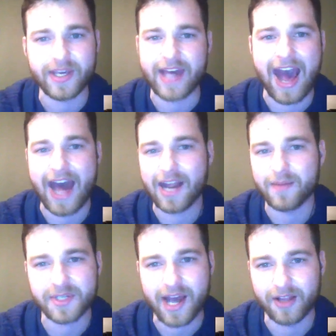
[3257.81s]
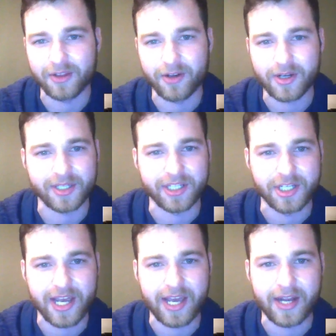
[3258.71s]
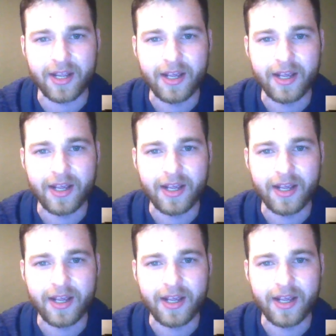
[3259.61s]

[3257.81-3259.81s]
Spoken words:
Adams kind of looks legit.